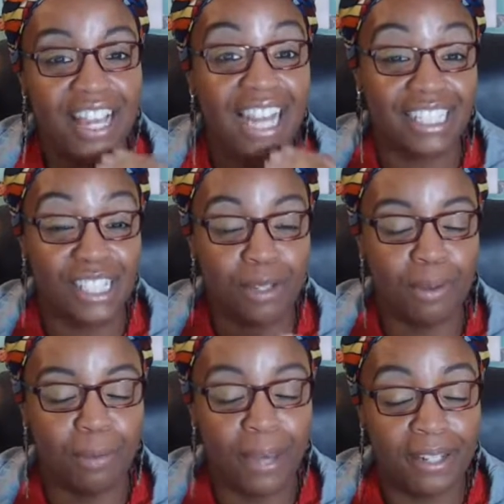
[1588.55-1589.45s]
I can tell that
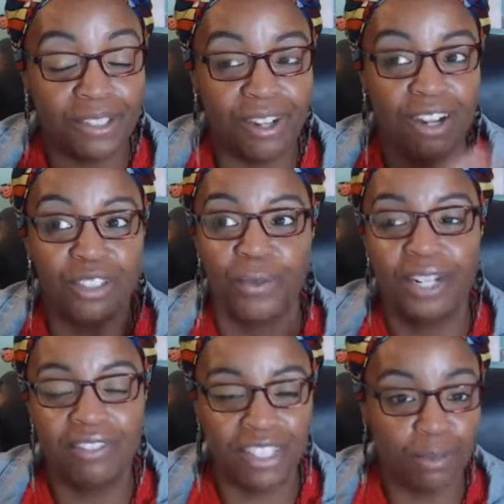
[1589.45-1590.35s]
my patterns are off. So
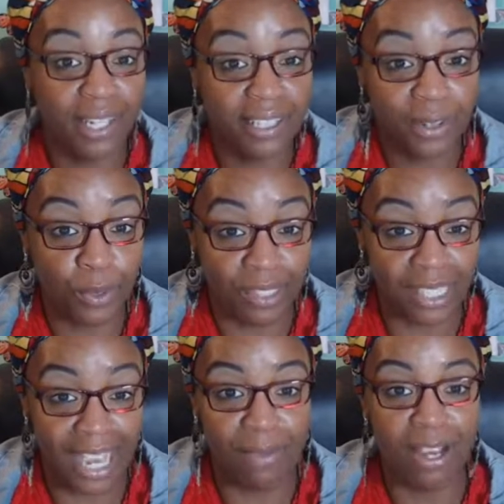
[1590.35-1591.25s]
whenever this breath course
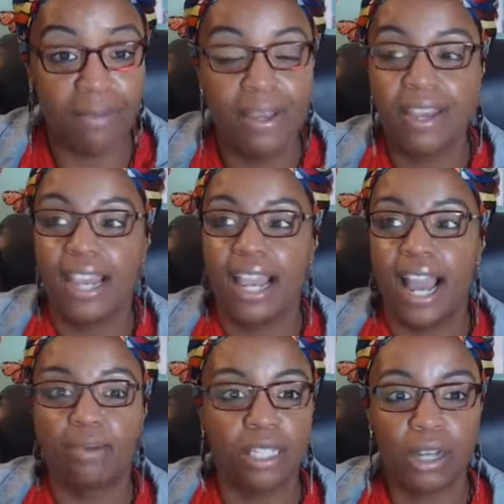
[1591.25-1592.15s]
came up,
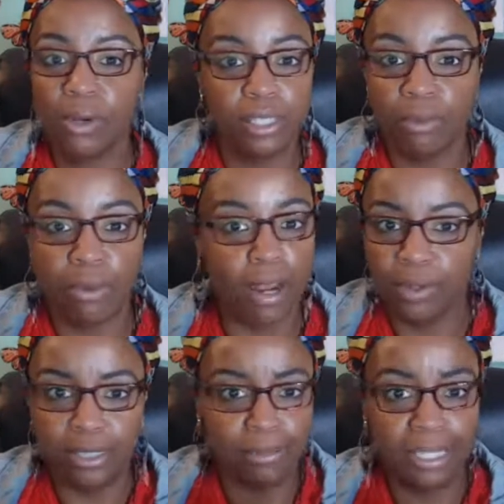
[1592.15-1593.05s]
I was like,
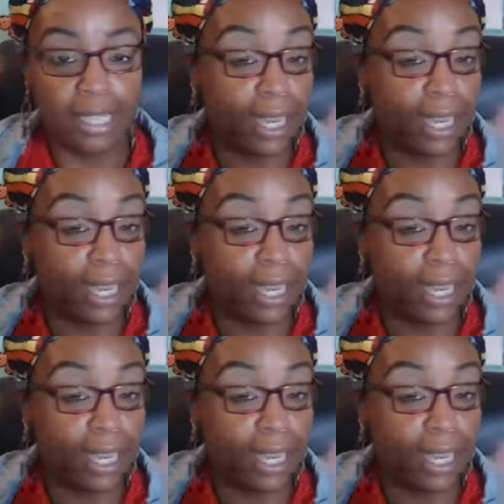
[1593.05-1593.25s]
it's me.